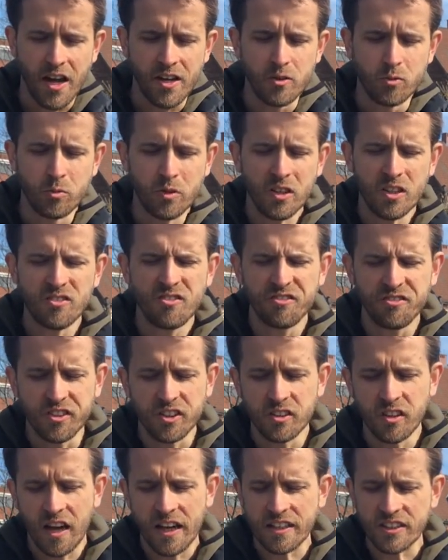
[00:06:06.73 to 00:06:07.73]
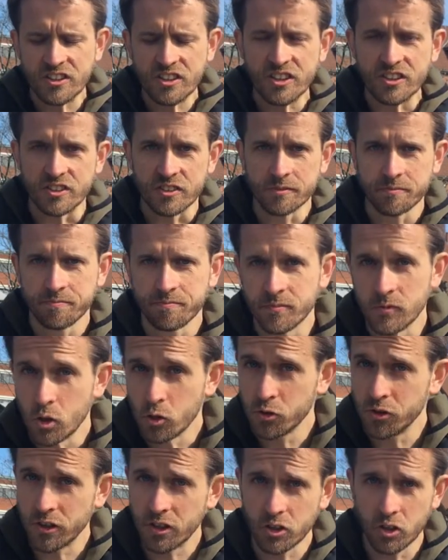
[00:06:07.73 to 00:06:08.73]
I really feel I need,
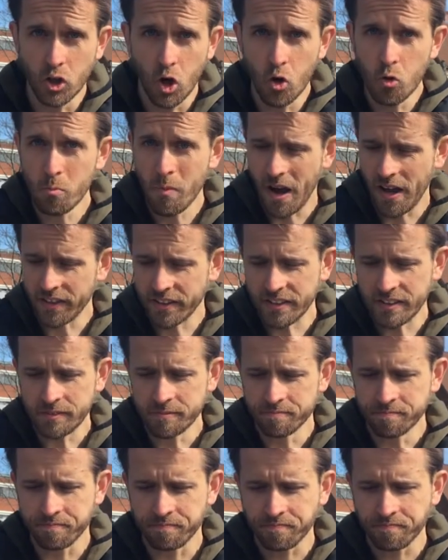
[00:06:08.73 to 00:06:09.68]
using no money